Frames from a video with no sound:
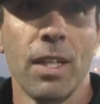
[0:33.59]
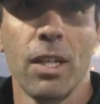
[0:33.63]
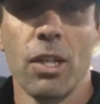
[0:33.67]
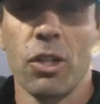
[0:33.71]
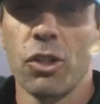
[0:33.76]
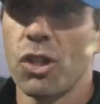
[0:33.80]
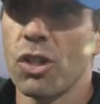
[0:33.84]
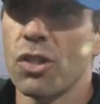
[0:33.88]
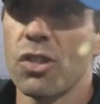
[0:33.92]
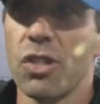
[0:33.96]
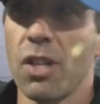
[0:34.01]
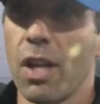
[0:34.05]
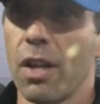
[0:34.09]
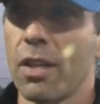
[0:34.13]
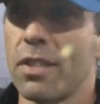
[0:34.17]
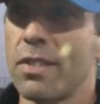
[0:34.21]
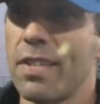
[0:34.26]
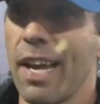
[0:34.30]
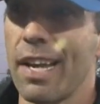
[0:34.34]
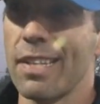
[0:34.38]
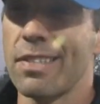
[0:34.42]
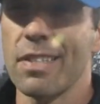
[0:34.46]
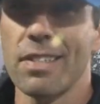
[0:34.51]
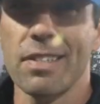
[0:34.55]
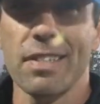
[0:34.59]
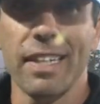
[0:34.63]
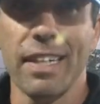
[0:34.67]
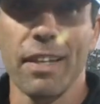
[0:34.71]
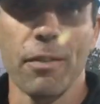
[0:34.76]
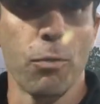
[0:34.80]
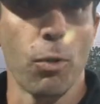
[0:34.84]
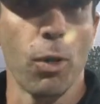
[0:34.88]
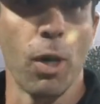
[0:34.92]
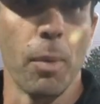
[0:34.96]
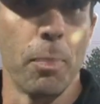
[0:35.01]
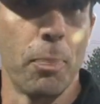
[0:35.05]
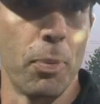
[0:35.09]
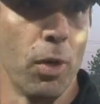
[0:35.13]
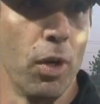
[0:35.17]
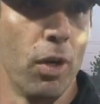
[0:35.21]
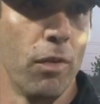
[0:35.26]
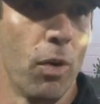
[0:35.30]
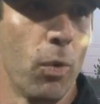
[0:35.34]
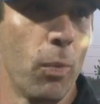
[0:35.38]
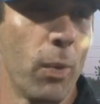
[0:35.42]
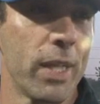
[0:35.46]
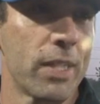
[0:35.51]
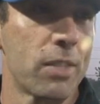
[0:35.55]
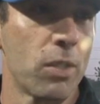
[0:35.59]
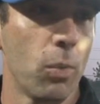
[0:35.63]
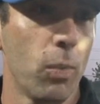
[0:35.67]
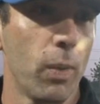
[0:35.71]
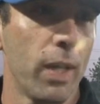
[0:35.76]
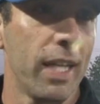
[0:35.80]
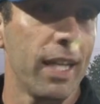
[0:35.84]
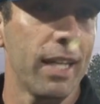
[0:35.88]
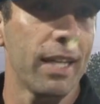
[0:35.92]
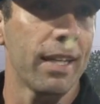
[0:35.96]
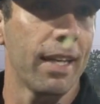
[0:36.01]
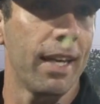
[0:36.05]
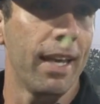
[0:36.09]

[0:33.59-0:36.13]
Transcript: it's just another test to see if we're improving week to week,